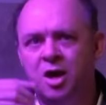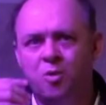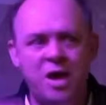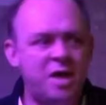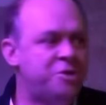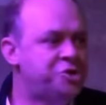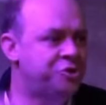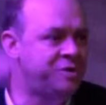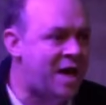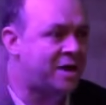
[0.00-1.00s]
a way in which
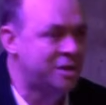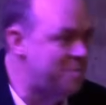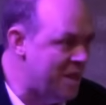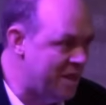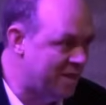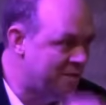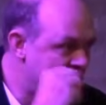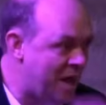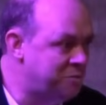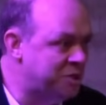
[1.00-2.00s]
you're not eliminating
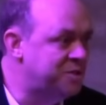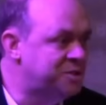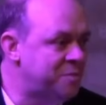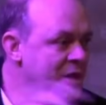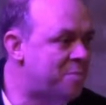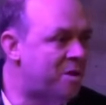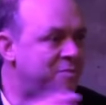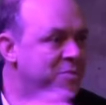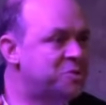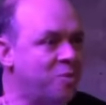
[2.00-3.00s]
the object that's something
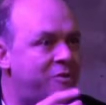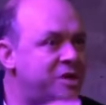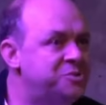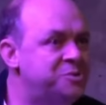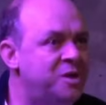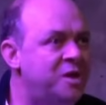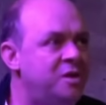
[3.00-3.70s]
apart from its qualities.